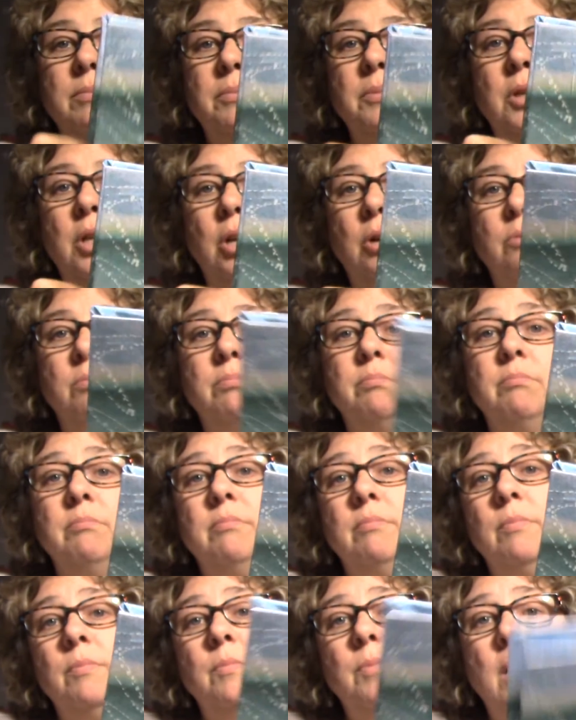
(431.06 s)
you know,
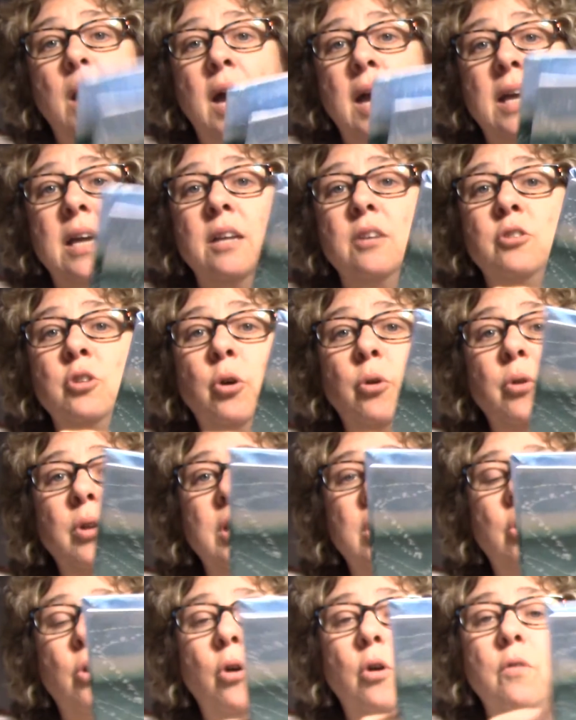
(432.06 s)
I can
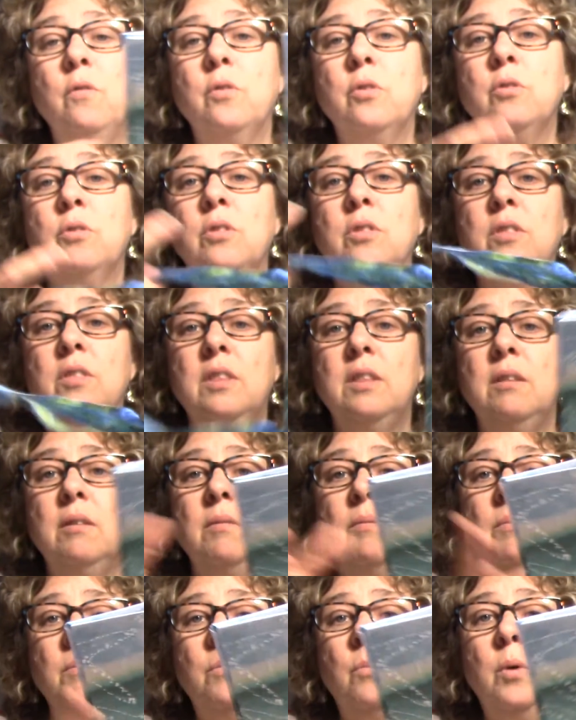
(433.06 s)
totally go over
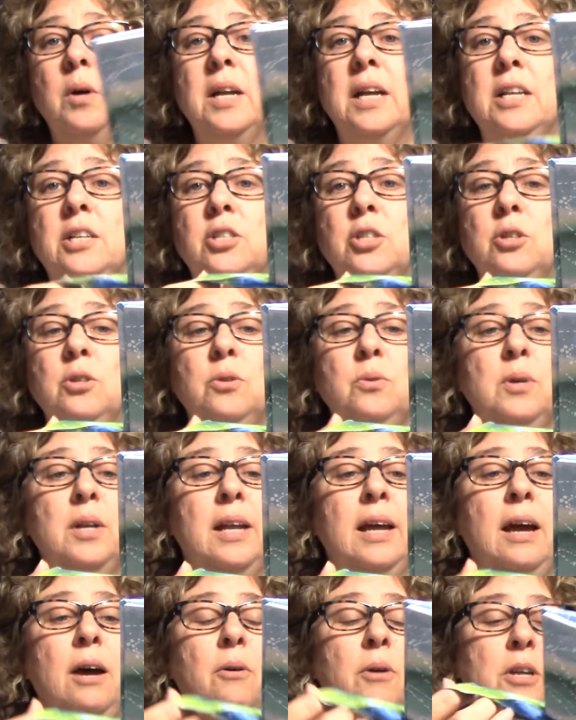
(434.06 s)
what I do and
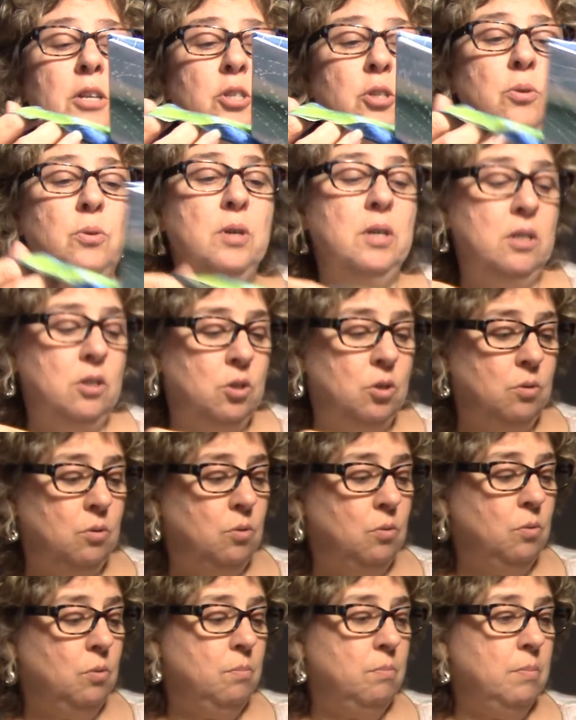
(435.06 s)
how I do it
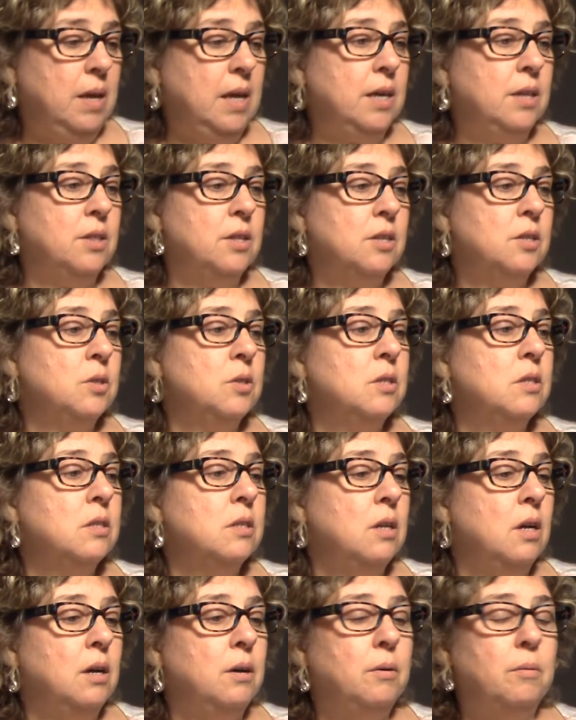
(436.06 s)
to make this,
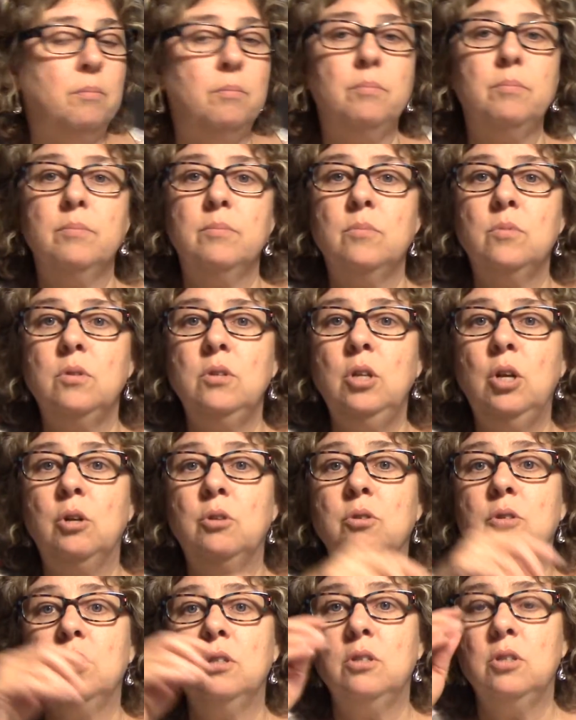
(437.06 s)
you know,
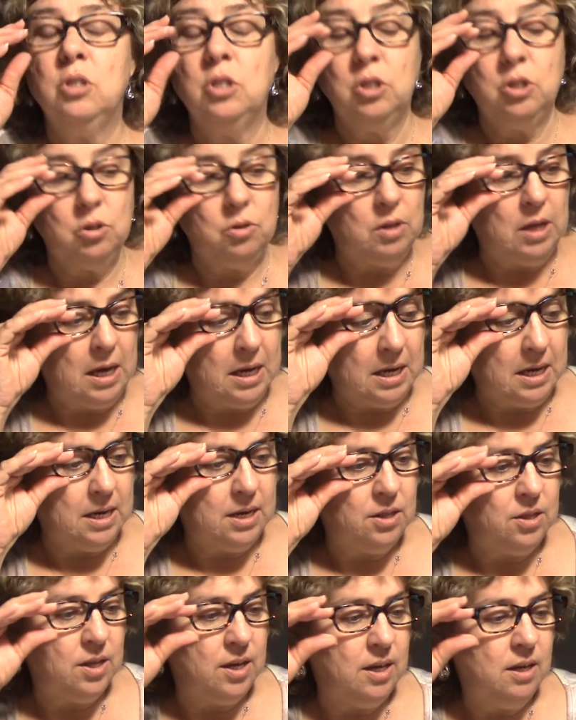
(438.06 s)
to do that kind
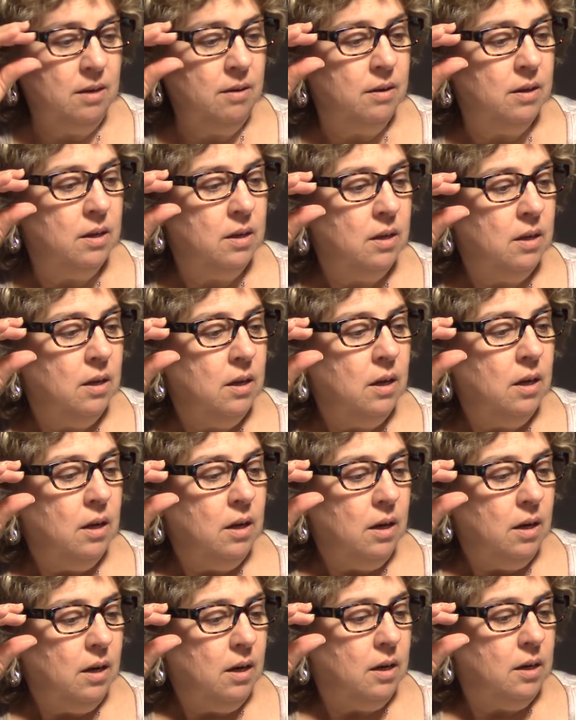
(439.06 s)
of thing.
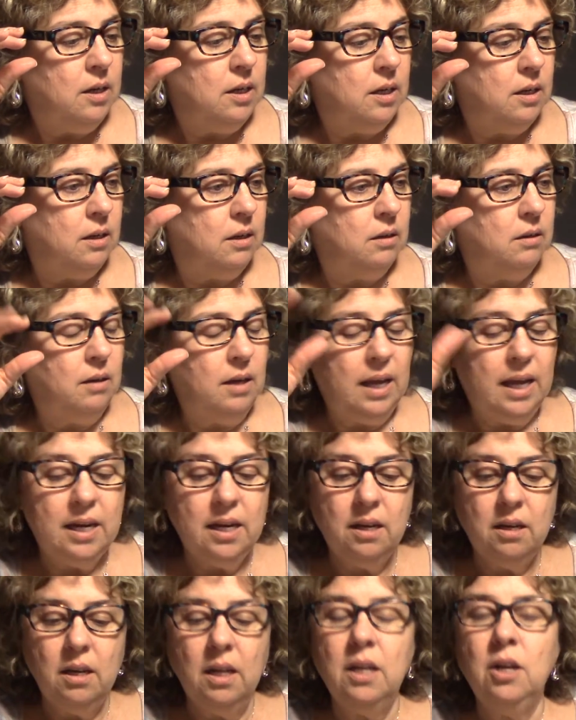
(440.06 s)
And
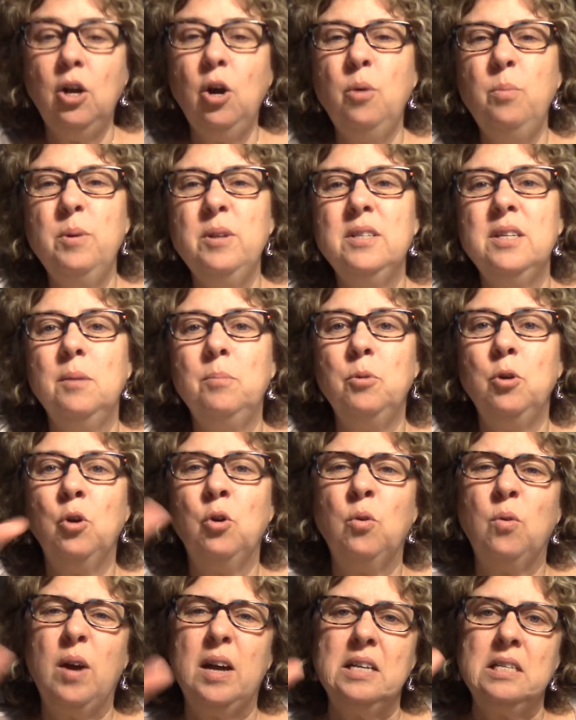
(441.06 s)
it opens up your
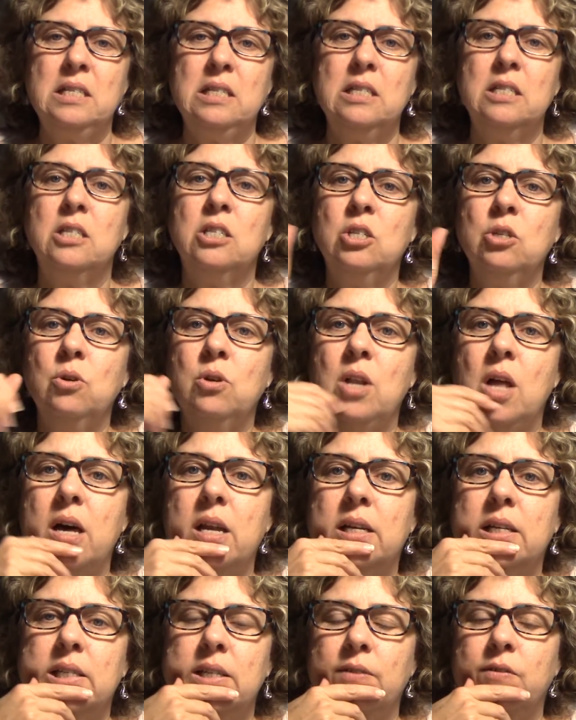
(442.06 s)
horizons to a lot
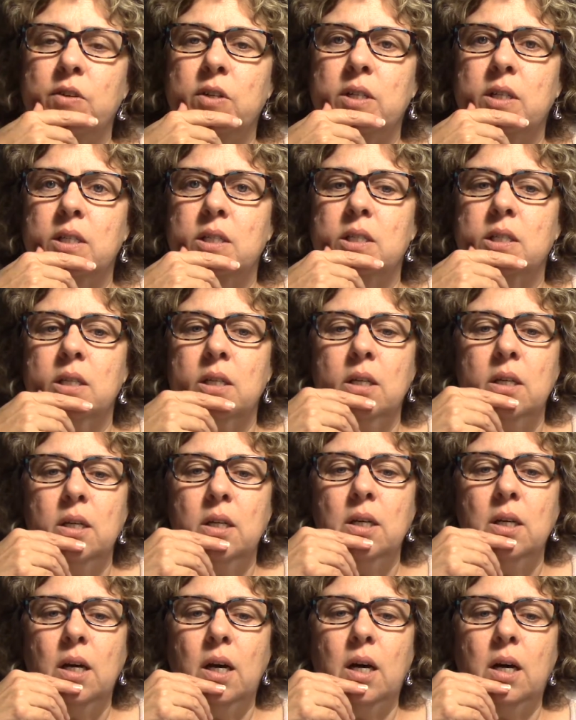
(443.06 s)
of different,
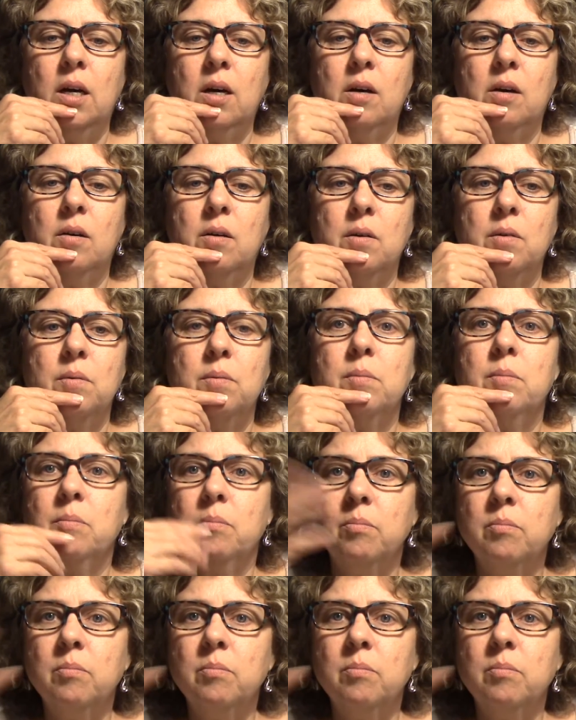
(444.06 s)
a